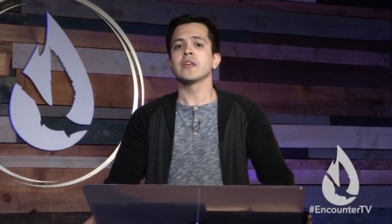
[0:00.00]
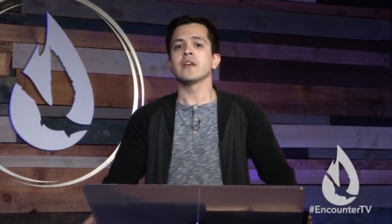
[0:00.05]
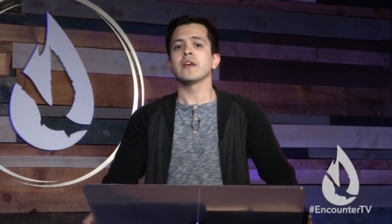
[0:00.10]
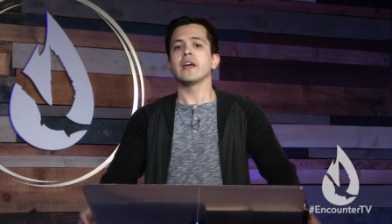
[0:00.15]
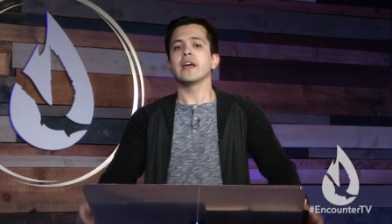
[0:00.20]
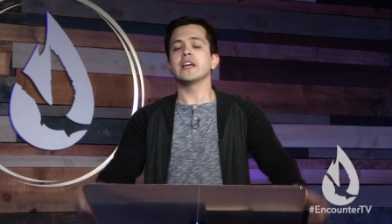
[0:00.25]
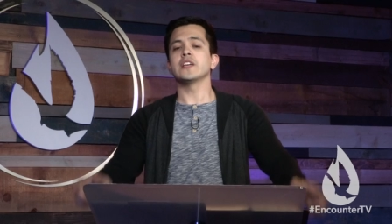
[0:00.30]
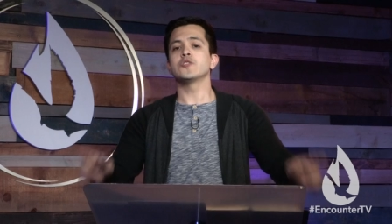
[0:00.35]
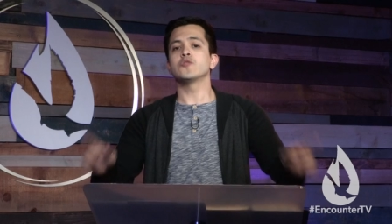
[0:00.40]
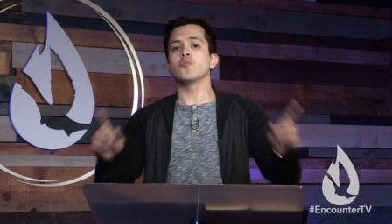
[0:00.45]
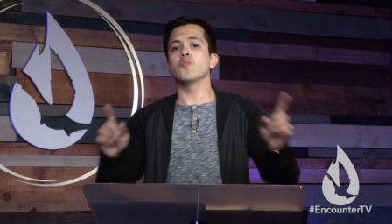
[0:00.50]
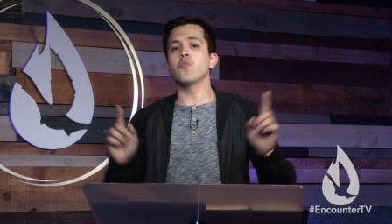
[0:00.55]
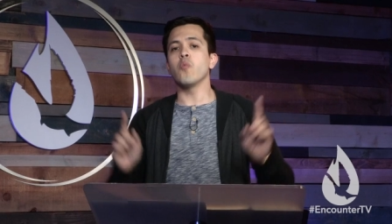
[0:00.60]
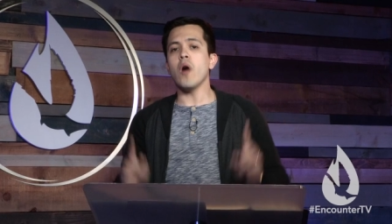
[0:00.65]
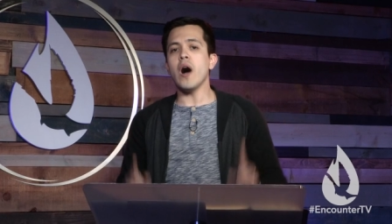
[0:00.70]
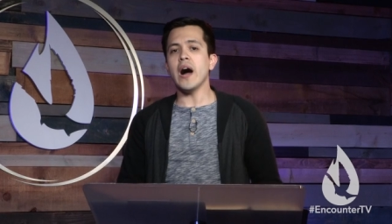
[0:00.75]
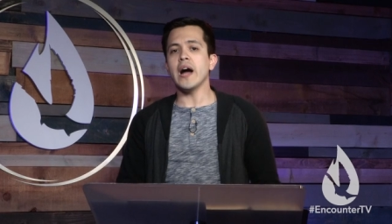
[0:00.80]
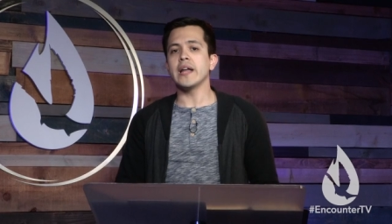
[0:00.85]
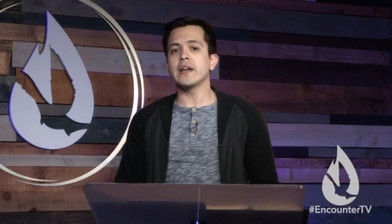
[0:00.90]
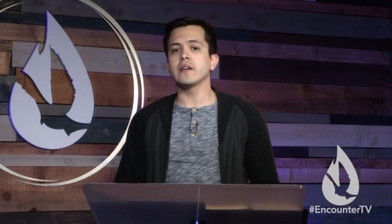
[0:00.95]
is
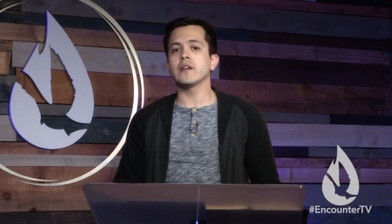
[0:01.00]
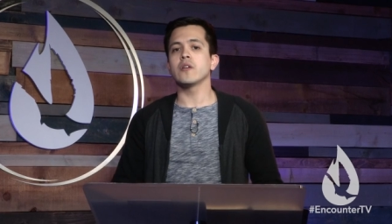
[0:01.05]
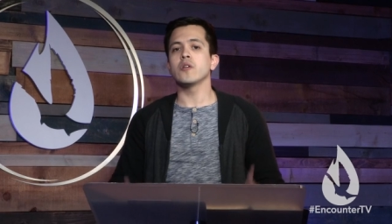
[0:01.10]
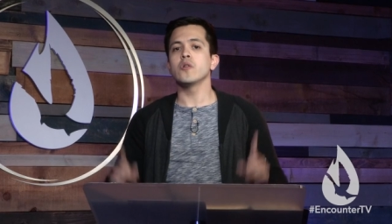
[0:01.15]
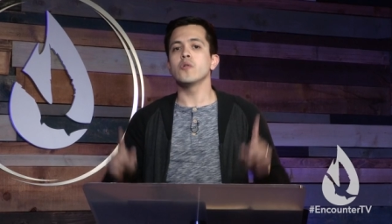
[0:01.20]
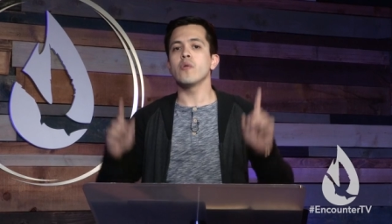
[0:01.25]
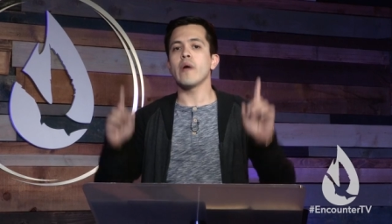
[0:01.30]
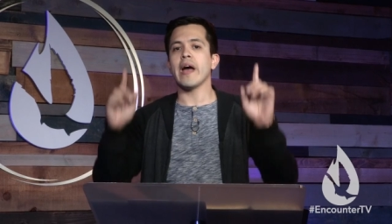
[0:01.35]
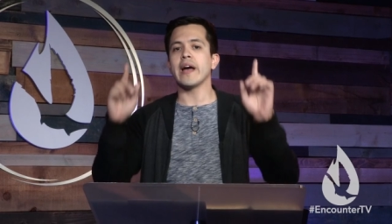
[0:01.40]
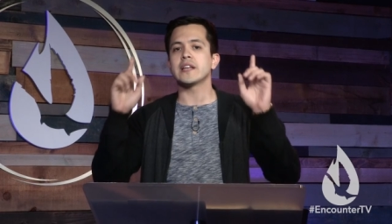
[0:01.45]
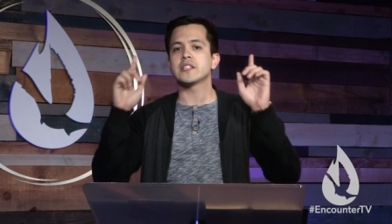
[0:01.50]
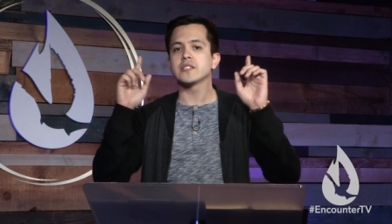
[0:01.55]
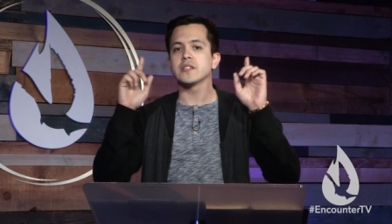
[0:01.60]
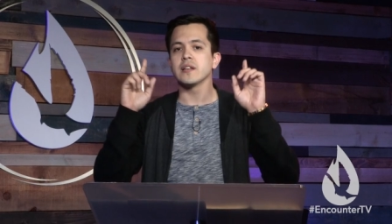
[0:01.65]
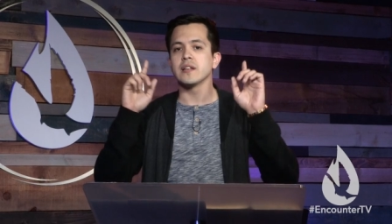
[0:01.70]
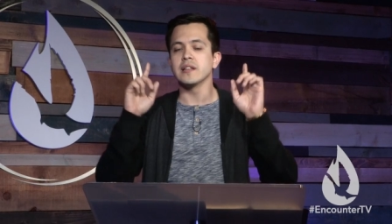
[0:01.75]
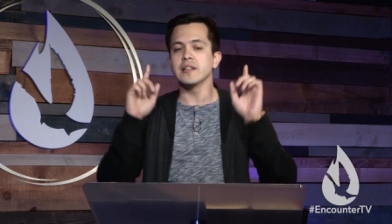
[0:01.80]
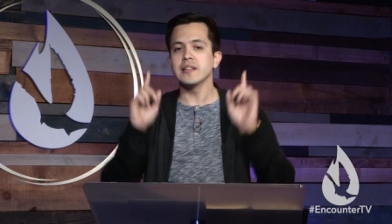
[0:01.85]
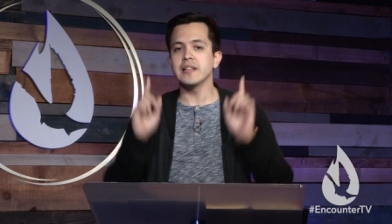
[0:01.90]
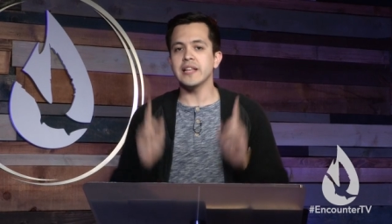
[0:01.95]
one who has
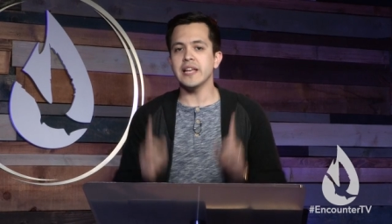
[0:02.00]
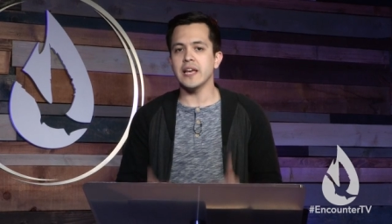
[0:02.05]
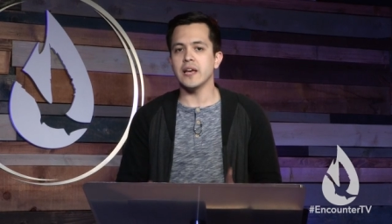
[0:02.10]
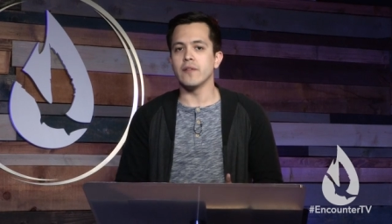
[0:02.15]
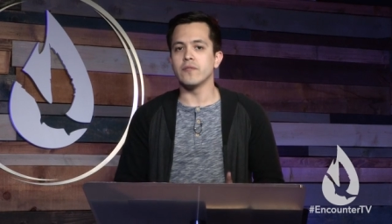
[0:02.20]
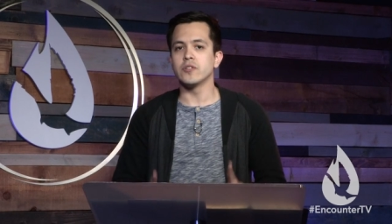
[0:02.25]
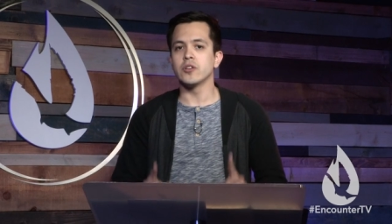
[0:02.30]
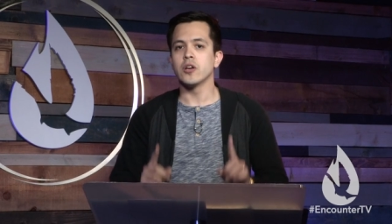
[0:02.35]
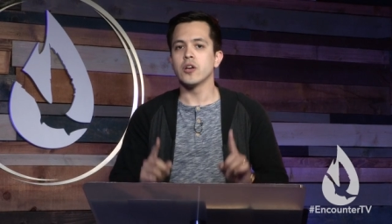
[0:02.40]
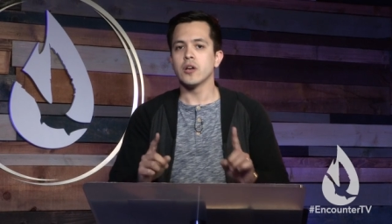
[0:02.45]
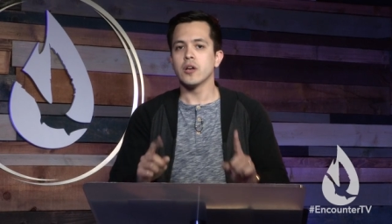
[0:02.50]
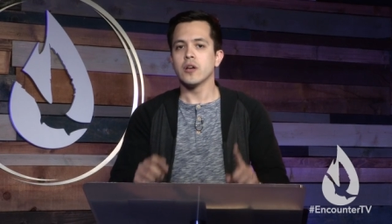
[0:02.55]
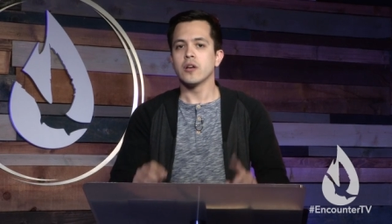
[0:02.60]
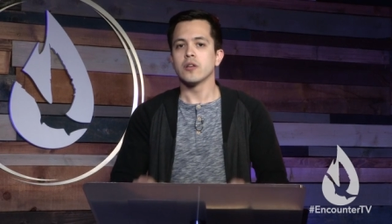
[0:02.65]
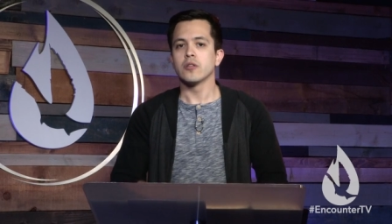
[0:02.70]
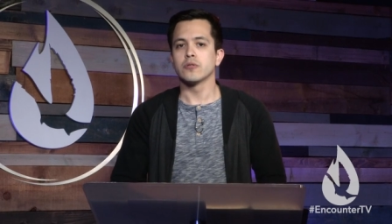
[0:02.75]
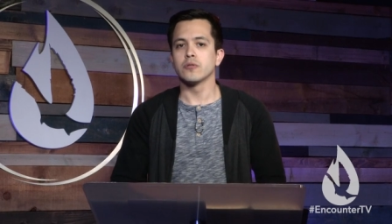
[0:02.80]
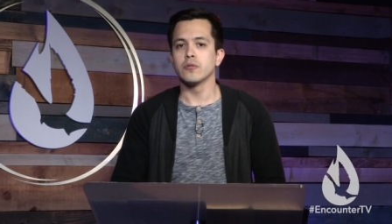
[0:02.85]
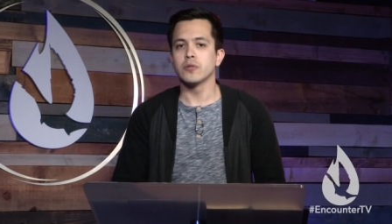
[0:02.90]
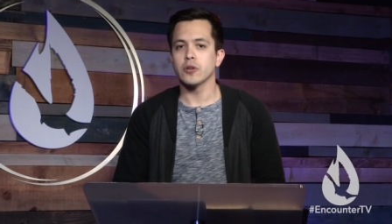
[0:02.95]
lived
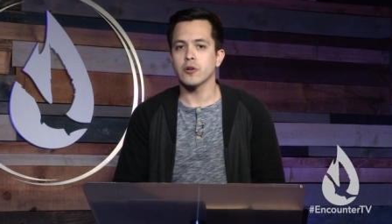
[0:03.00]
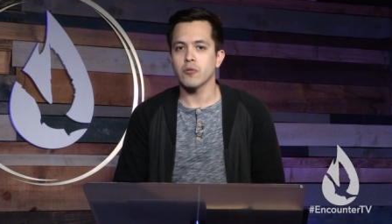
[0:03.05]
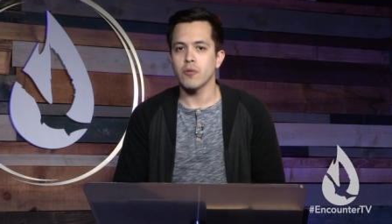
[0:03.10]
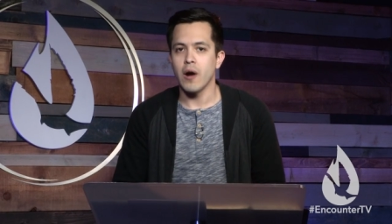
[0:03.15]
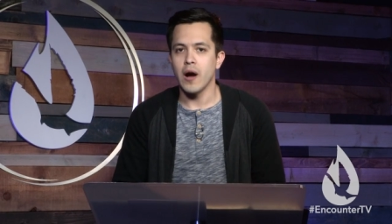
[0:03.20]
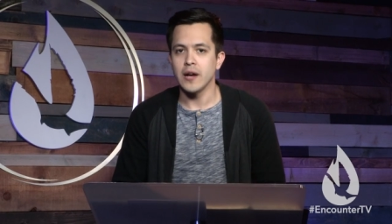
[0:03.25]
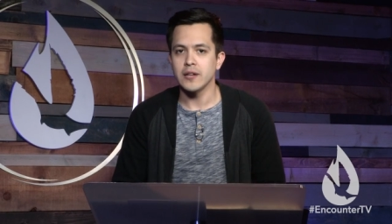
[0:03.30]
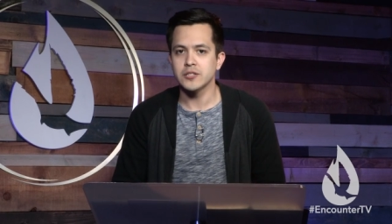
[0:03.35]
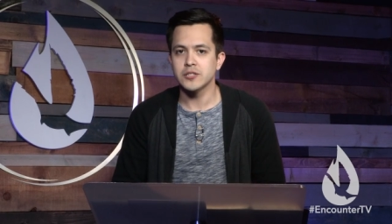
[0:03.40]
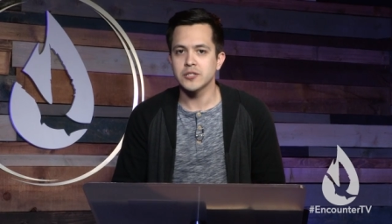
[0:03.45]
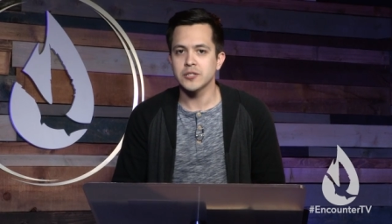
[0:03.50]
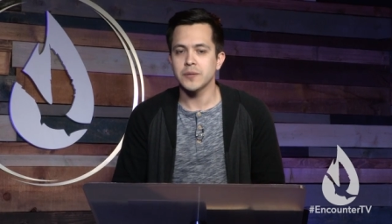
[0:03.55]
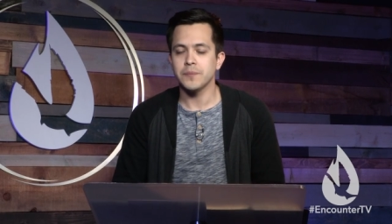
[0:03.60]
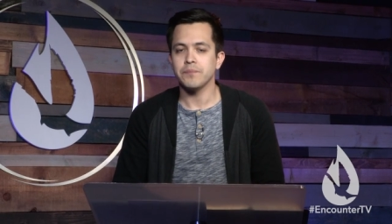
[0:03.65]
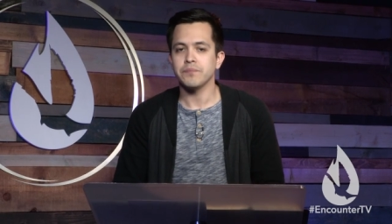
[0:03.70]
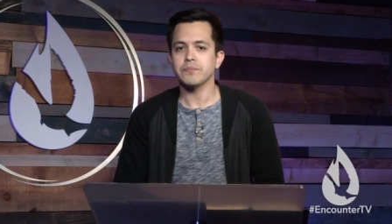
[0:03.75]
through the cross